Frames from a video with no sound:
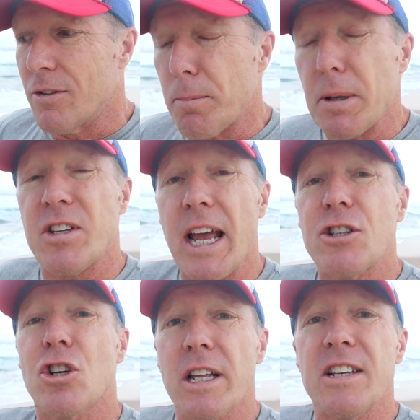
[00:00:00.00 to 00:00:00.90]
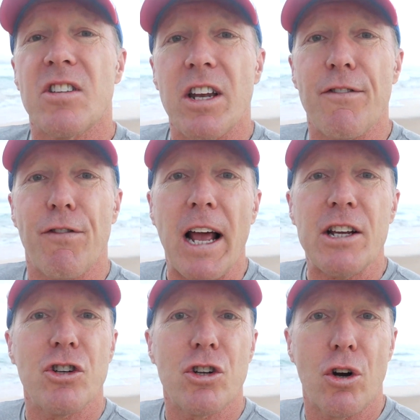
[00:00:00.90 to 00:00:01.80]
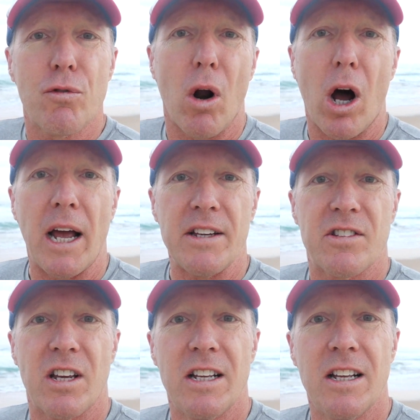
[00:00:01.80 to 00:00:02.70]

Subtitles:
the potential is that inflation could rise.